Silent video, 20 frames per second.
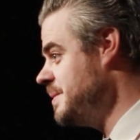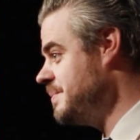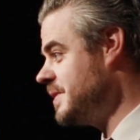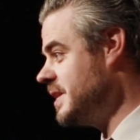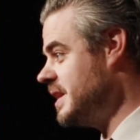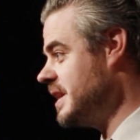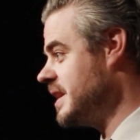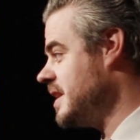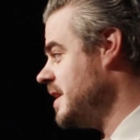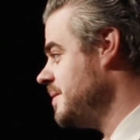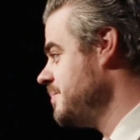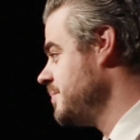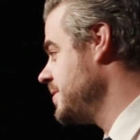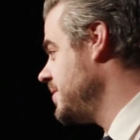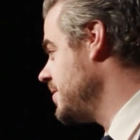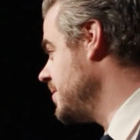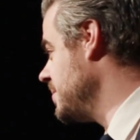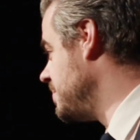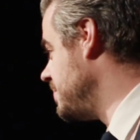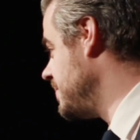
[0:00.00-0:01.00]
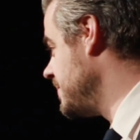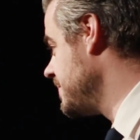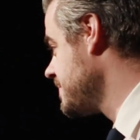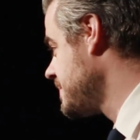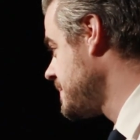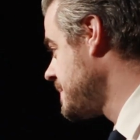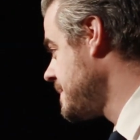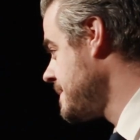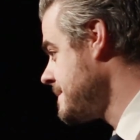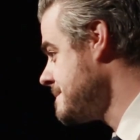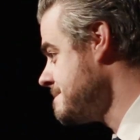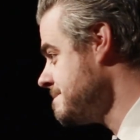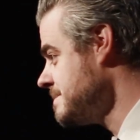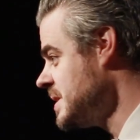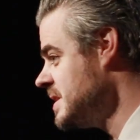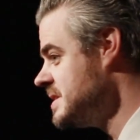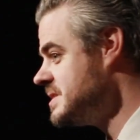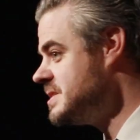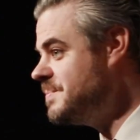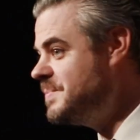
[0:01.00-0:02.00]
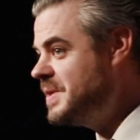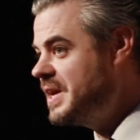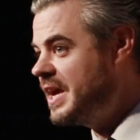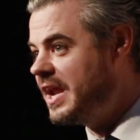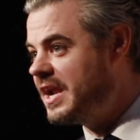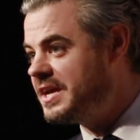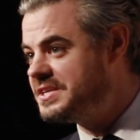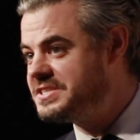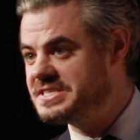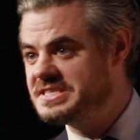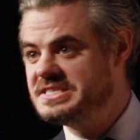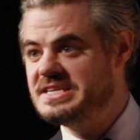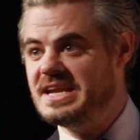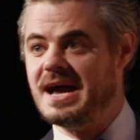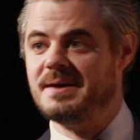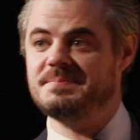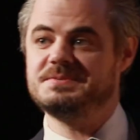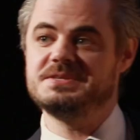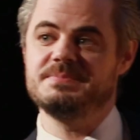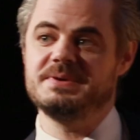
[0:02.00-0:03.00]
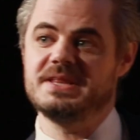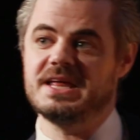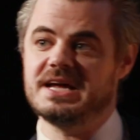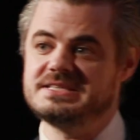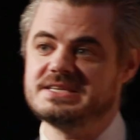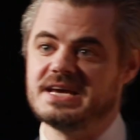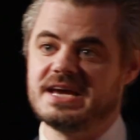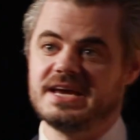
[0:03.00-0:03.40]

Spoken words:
people that had come with hope. Something kind of snapped in me that